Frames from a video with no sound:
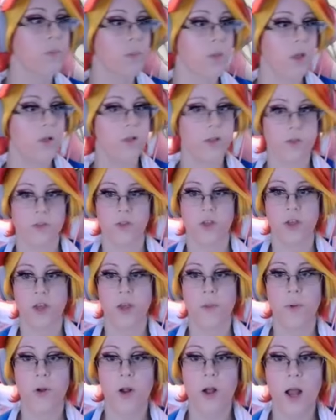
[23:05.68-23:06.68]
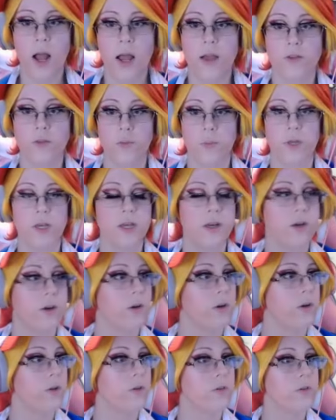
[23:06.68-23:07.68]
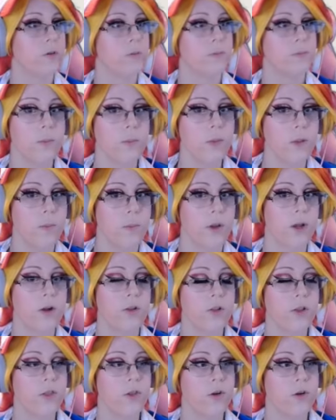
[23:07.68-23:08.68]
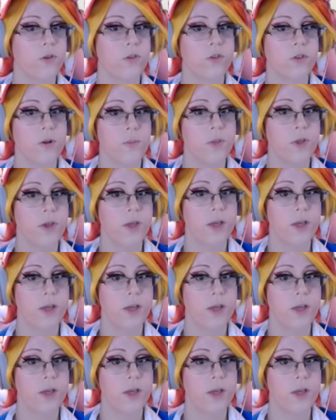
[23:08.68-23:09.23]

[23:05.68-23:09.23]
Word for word: Let's keep our eyes peeled. Apparently there is something